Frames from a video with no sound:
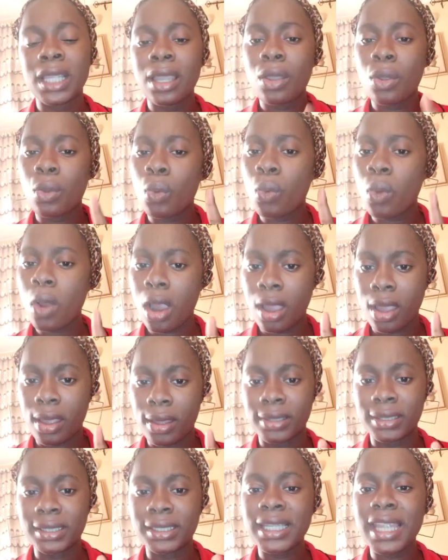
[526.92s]

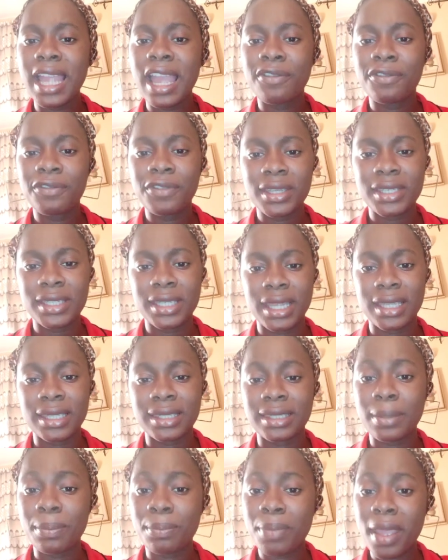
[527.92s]
One, the
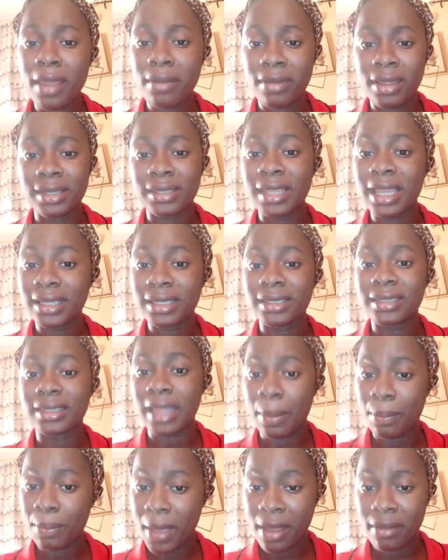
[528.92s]
Afijes, the parents, that is
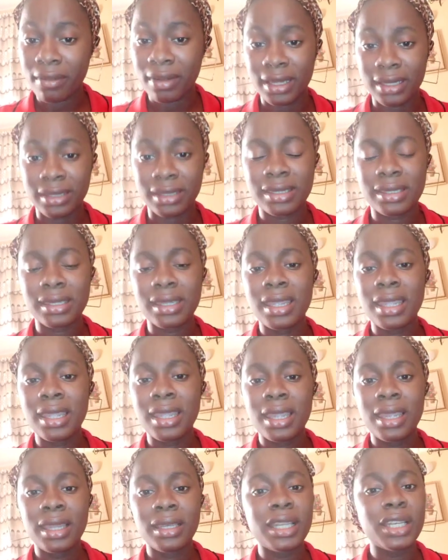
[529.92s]
their parents,
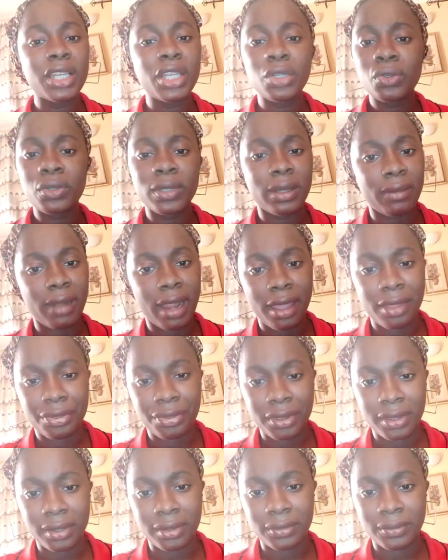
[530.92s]
they didn't do the right
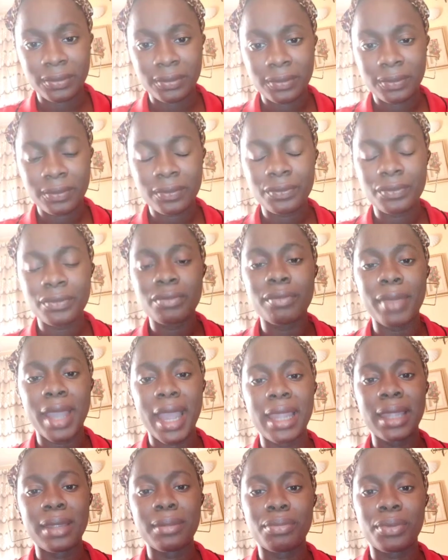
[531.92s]
thing
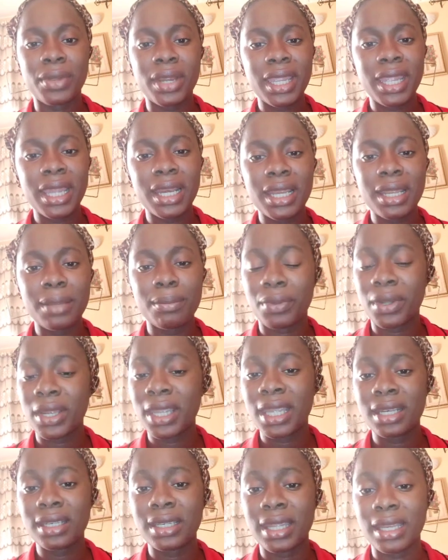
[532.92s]
by
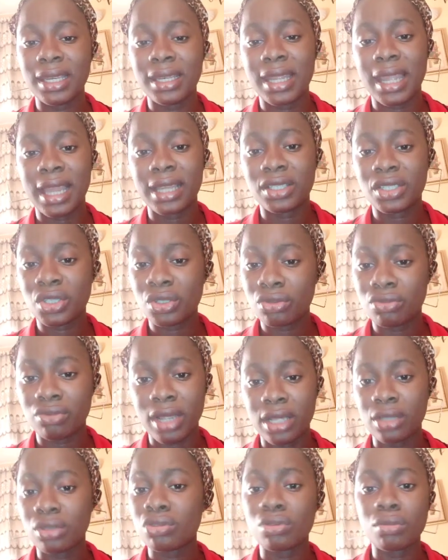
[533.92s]
bringing their
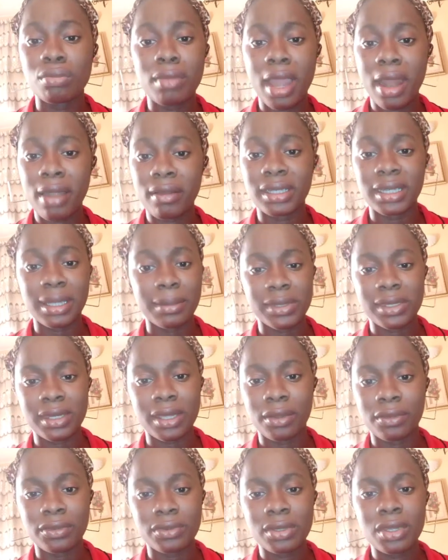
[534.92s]
children to marry
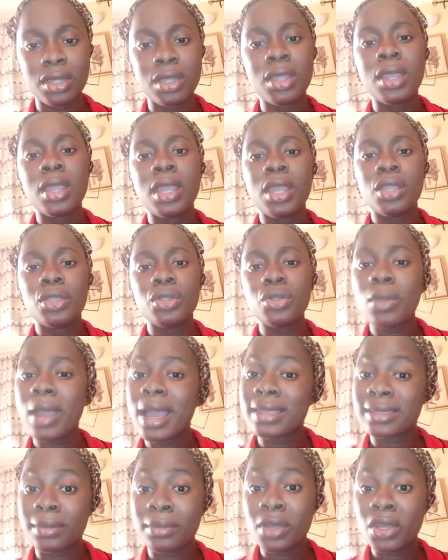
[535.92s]
themselves. You
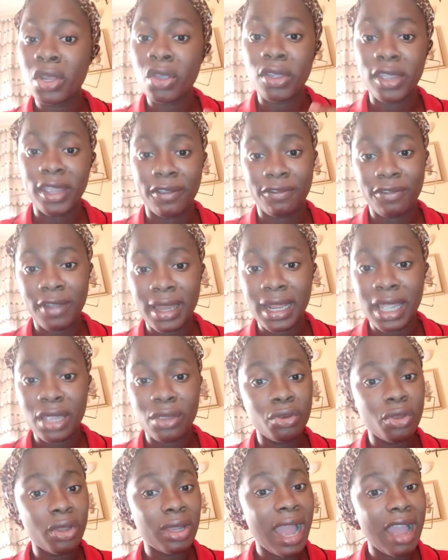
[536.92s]
as a mother or a father, you
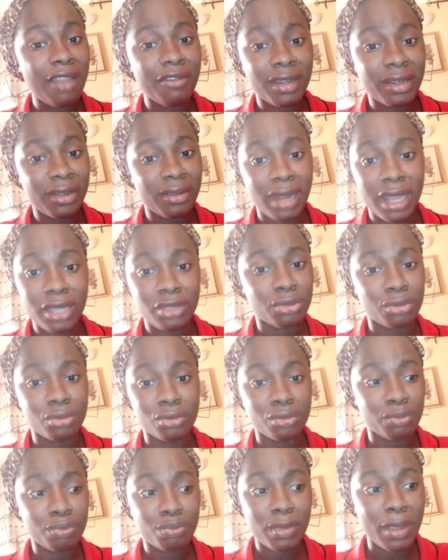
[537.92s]
don't have any right
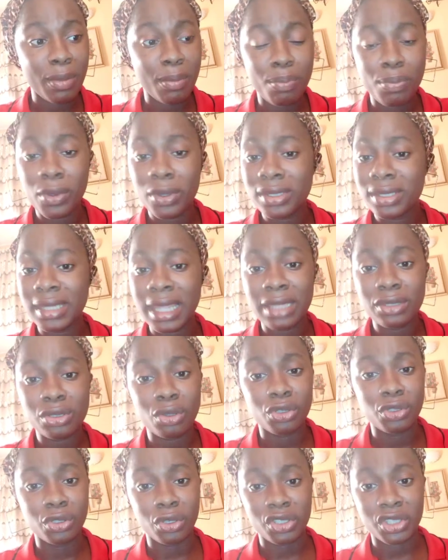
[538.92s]
to impose that
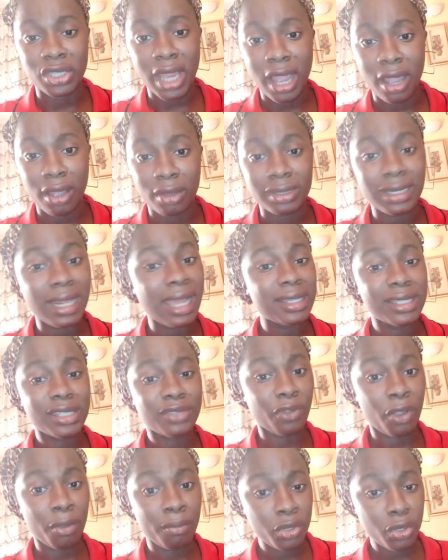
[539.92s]
on your child. That is
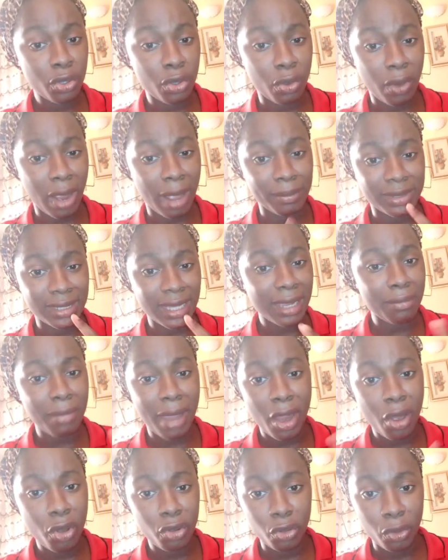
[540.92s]
for me. I'm saying my own